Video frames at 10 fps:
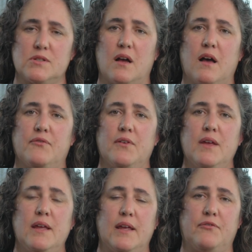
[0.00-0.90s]
off
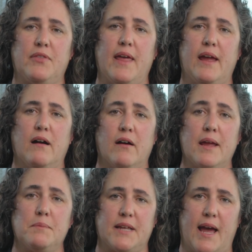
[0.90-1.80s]
if they are
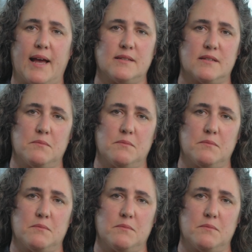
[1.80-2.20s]
able to access